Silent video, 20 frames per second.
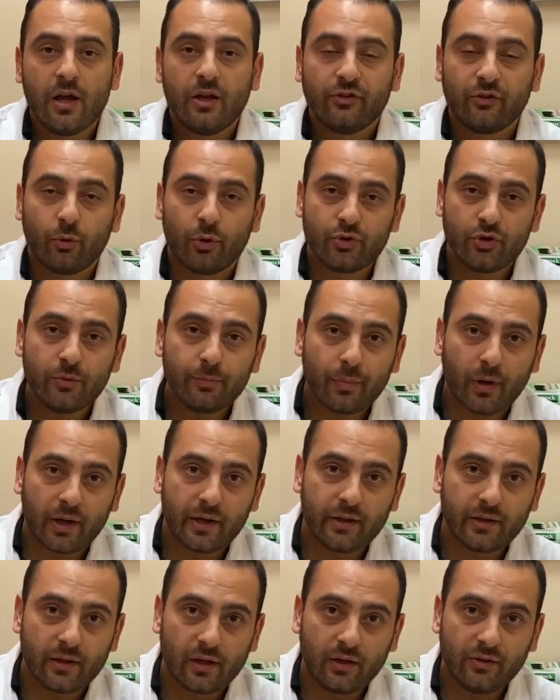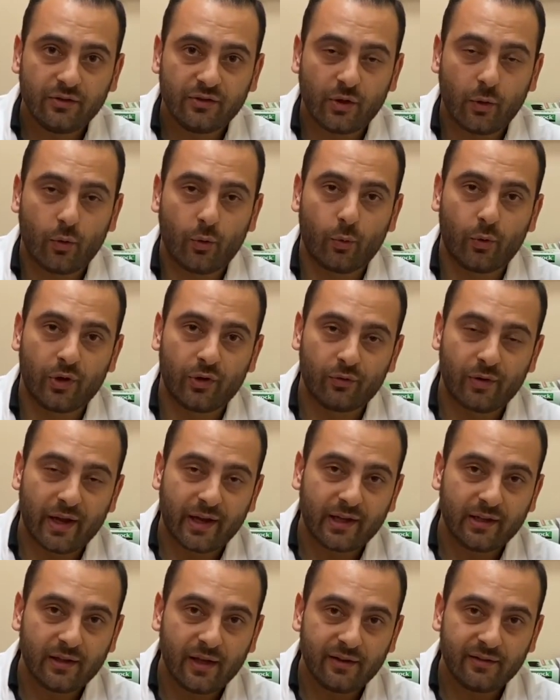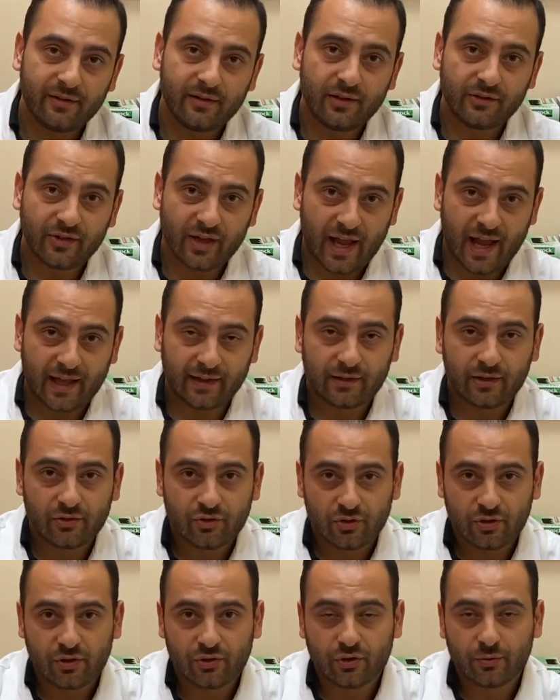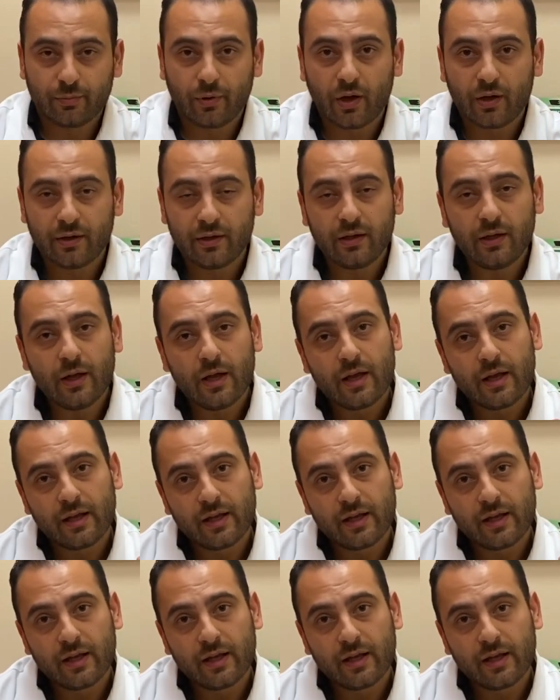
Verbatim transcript: So what your body does is that when it recognizes there's an antigen in your body,